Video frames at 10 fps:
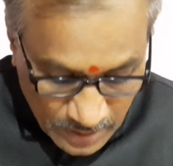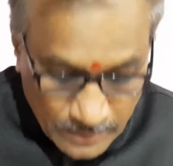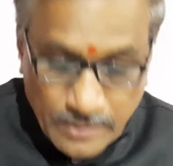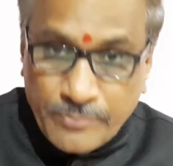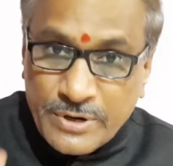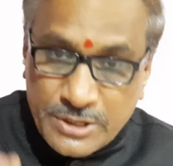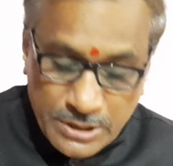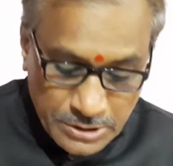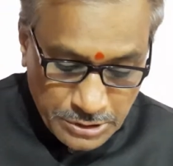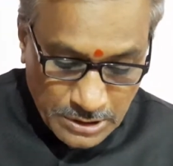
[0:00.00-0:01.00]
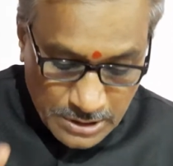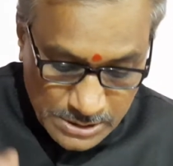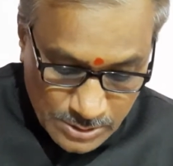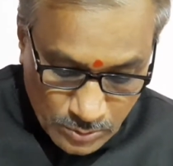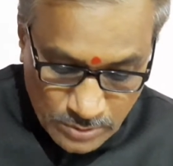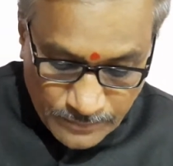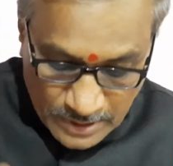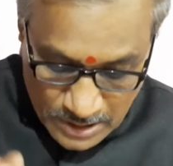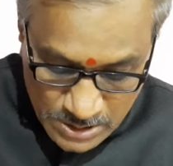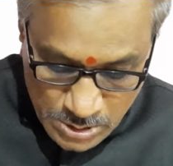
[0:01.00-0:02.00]
The British received
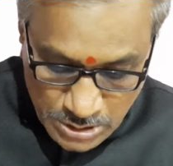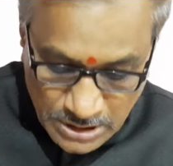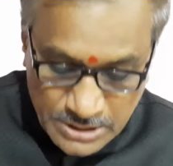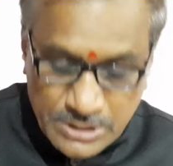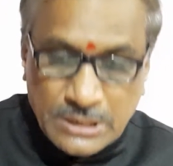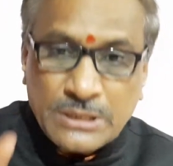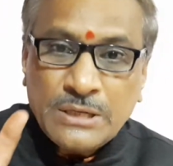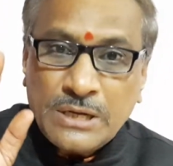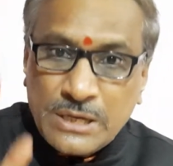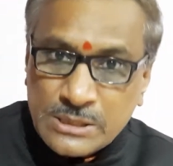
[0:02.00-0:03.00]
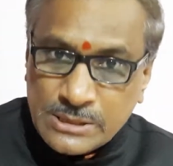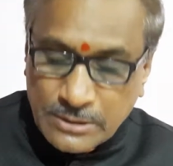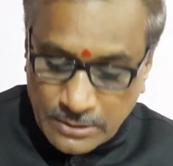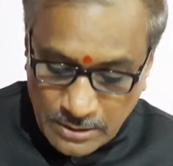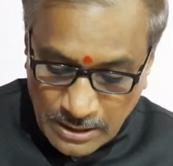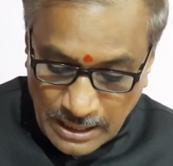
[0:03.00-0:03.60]
pronunciation is the